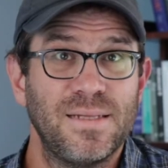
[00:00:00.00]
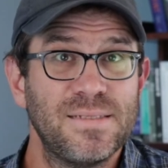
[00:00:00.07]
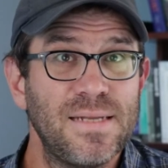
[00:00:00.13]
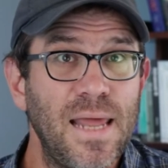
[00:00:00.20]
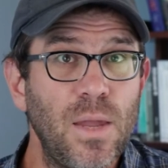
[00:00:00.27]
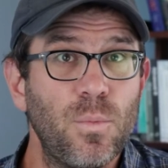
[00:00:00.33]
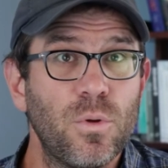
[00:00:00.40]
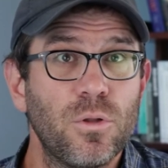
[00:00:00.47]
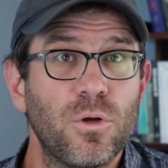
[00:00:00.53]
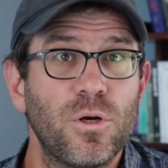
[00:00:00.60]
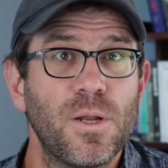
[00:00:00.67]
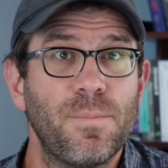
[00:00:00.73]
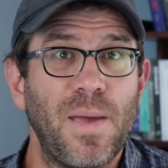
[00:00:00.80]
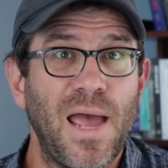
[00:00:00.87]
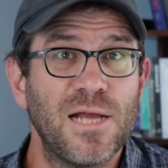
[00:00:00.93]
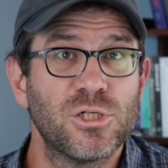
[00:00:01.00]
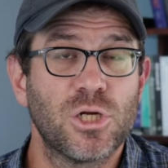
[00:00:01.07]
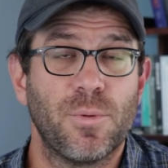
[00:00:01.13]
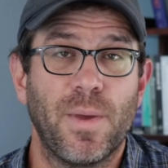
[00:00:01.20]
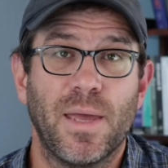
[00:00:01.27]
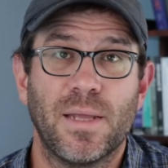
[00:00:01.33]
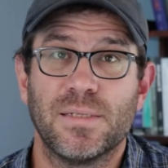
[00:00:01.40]
Today we'll learn a bash
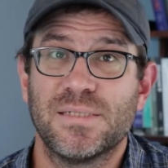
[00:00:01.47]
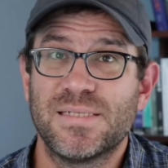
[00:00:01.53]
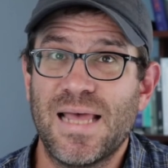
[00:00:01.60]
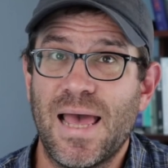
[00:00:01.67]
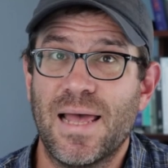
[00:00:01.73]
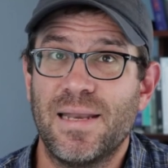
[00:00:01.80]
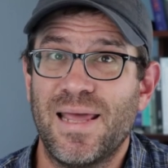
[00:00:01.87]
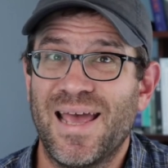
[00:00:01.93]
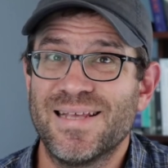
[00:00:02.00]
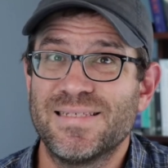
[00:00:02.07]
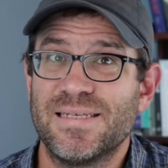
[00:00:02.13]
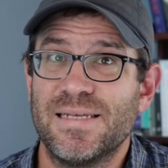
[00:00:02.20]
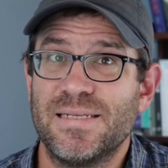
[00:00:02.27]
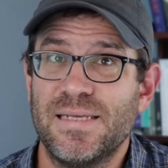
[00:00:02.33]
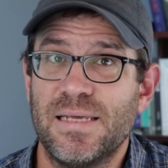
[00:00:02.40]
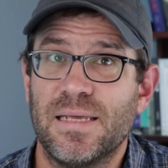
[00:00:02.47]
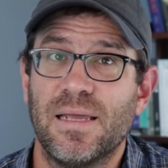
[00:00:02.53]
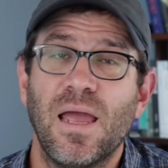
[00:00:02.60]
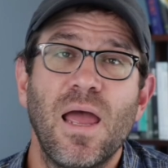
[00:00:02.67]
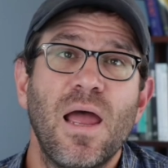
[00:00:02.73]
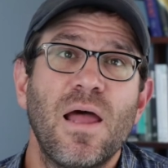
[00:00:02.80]
command, sed, sed,